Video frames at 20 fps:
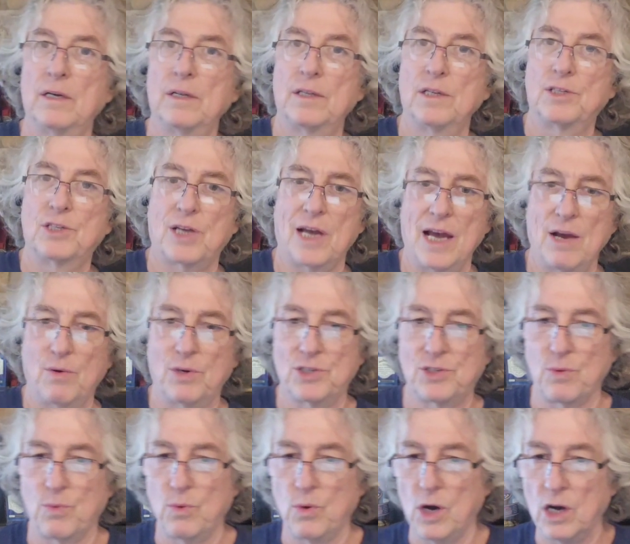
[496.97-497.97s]
this guy
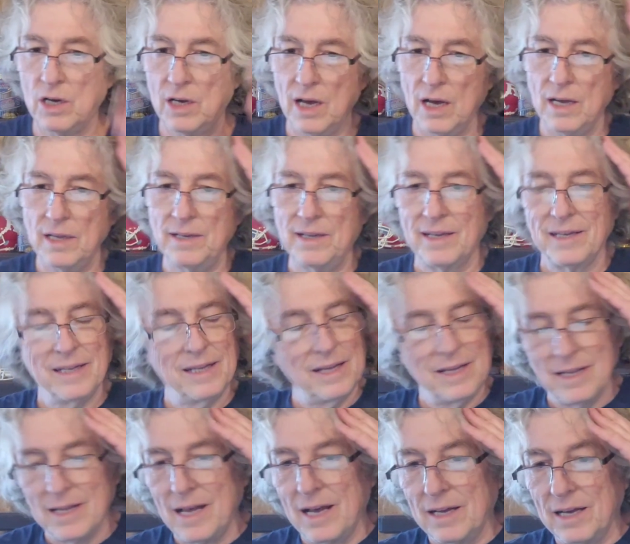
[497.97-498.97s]
was a walk-on.
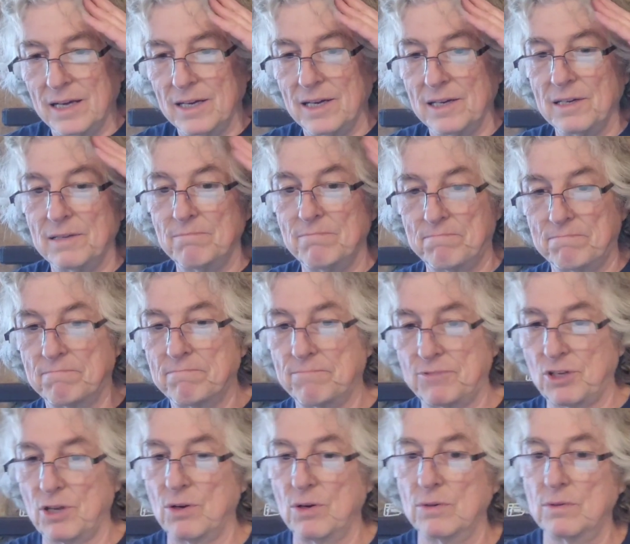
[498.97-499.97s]

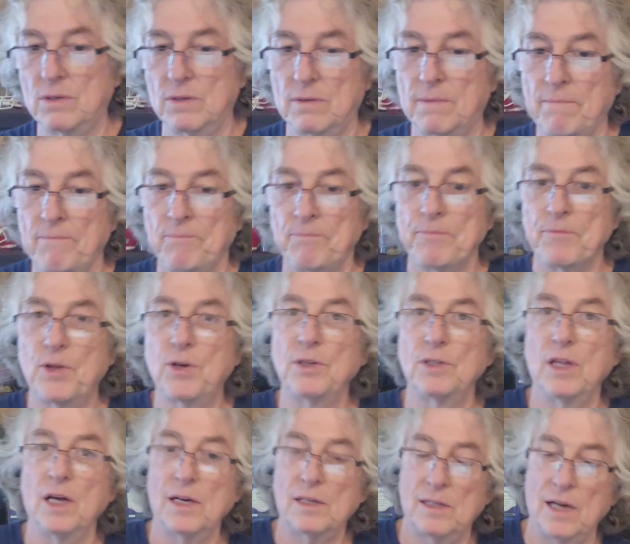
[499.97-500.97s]
So
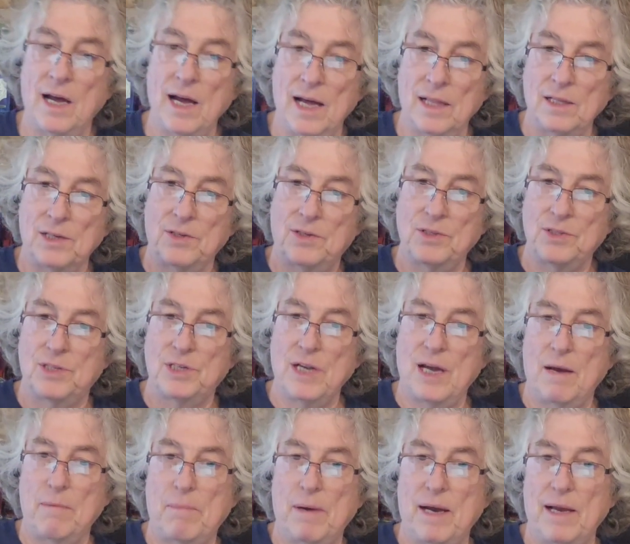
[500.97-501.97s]
good luck to Holland. Good
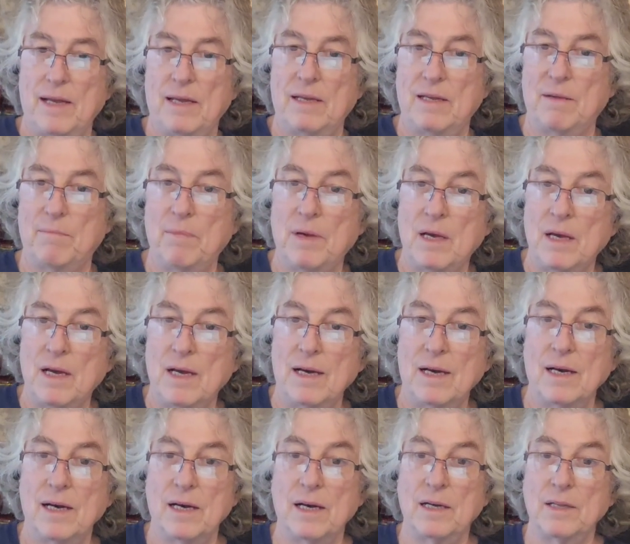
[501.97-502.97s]
job by him.
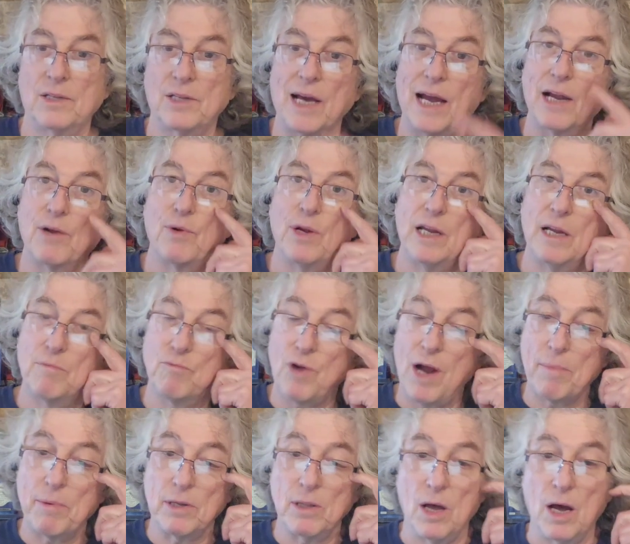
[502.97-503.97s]
Tyree,
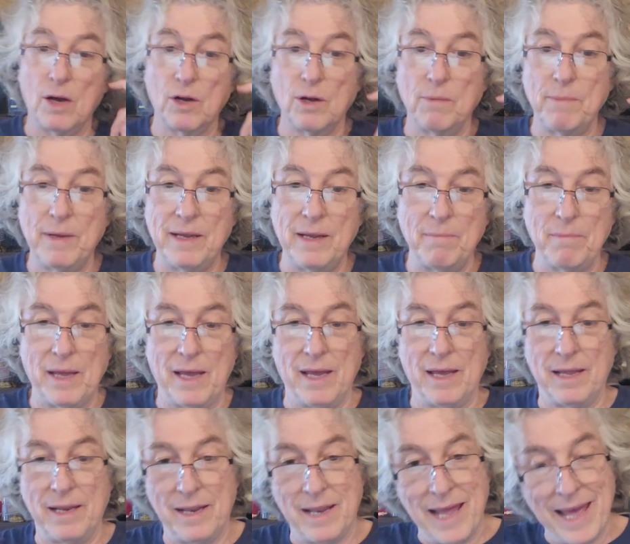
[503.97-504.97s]
Robert Longameme,
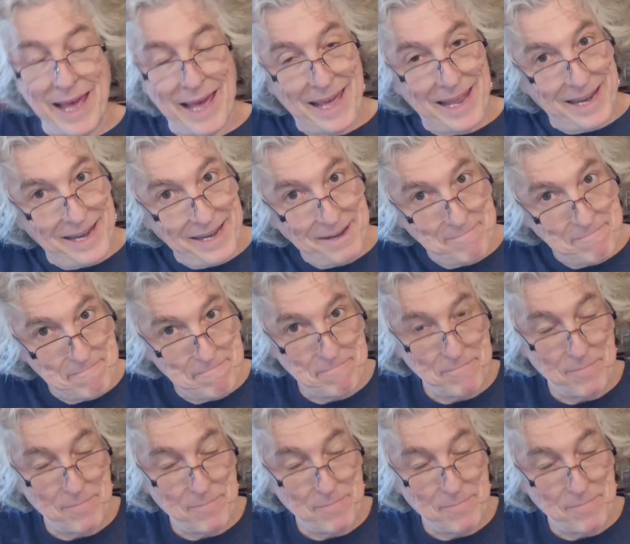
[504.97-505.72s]
and then